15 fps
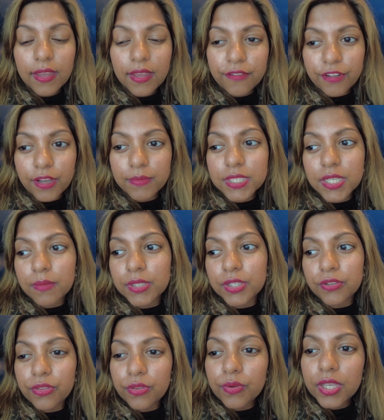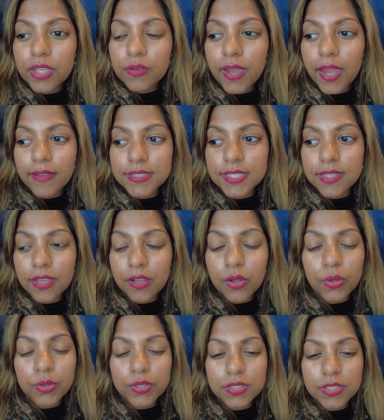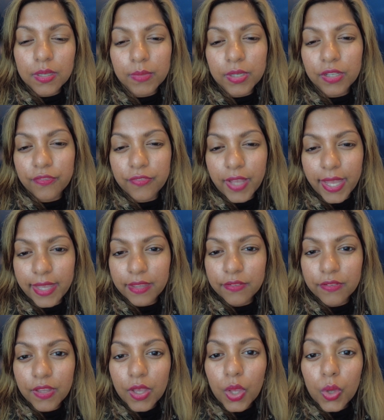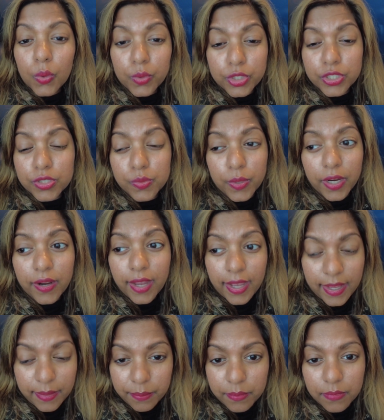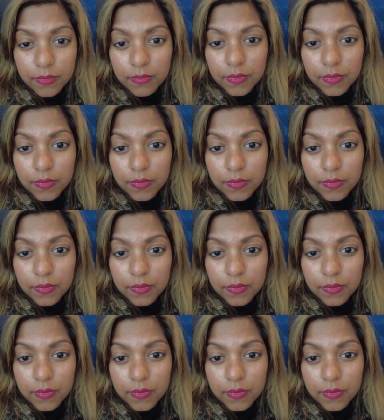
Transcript: and from Terminal 3 you have to then go to Terminal 5, which is where I'm